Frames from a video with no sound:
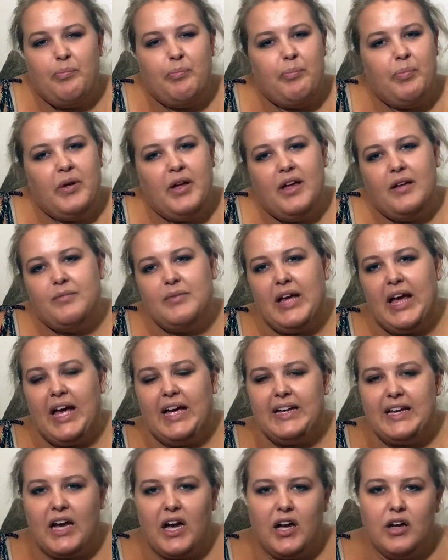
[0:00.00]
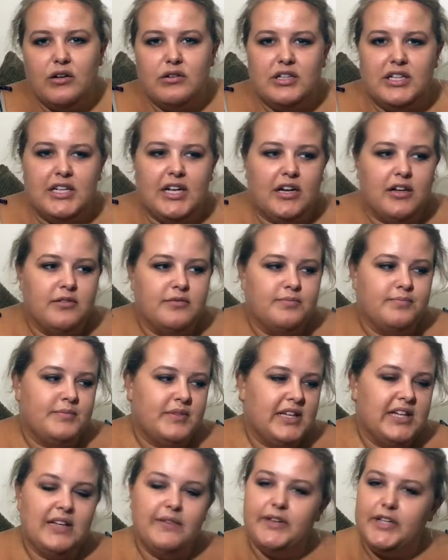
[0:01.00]
But hey ho, you know,
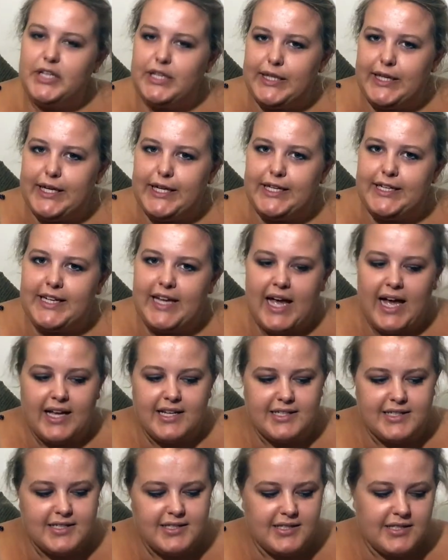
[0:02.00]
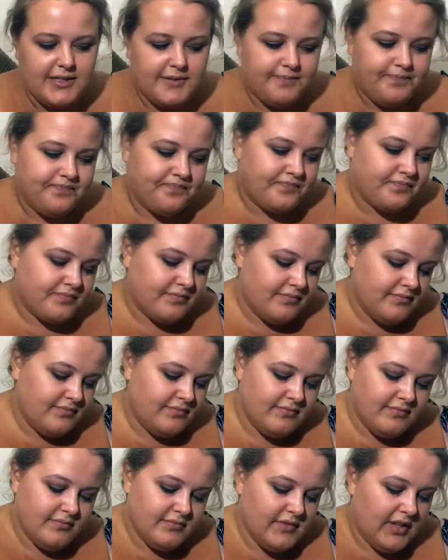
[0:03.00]
you live and you learn, and
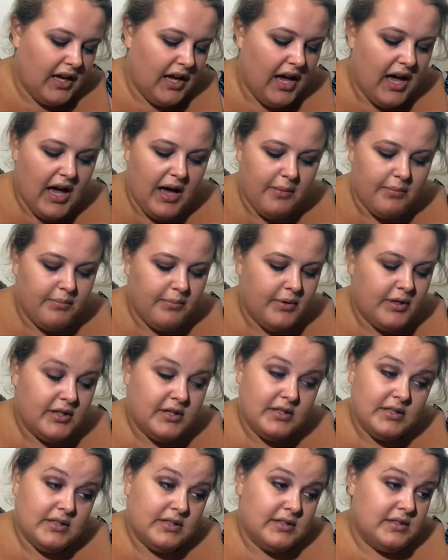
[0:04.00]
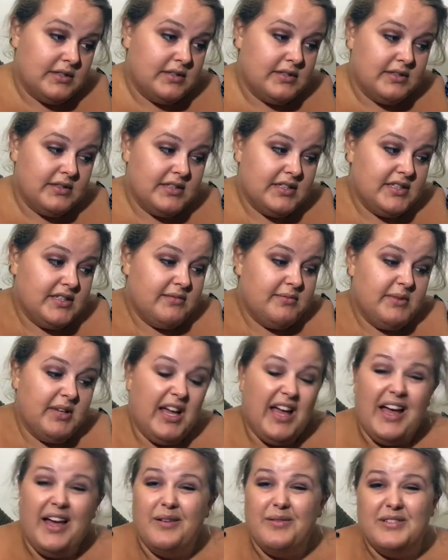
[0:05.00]
Yeah,
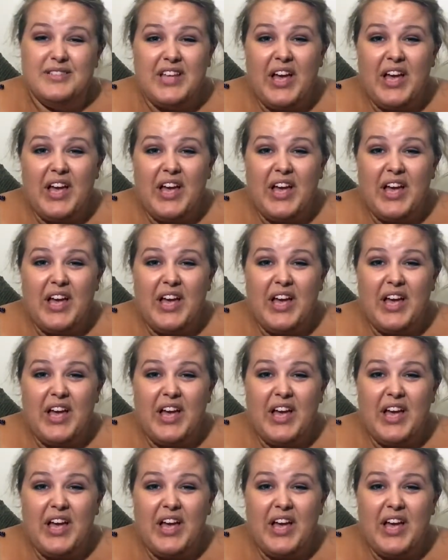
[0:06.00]
it was